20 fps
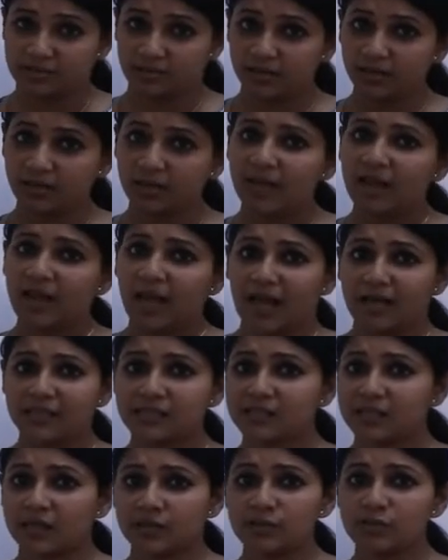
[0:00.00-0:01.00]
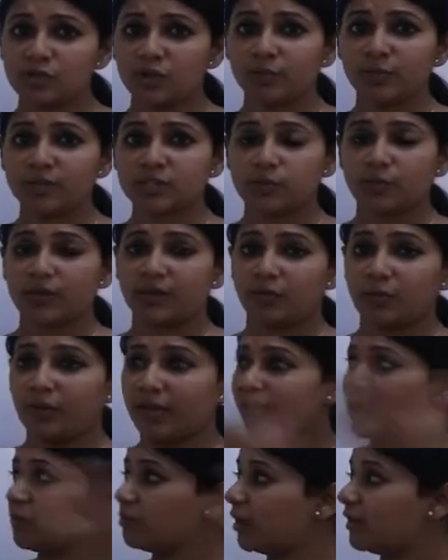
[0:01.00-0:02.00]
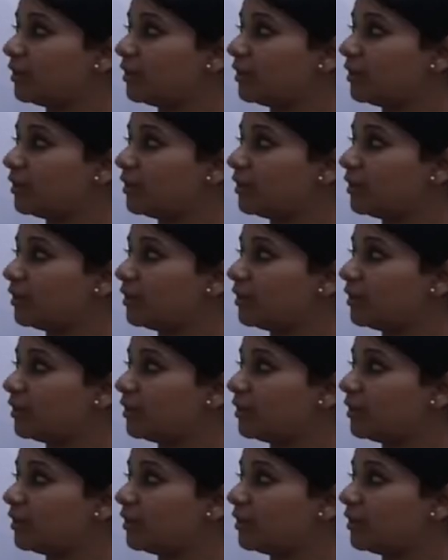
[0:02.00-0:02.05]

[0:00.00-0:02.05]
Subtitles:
Okay, as consumers, we are aware about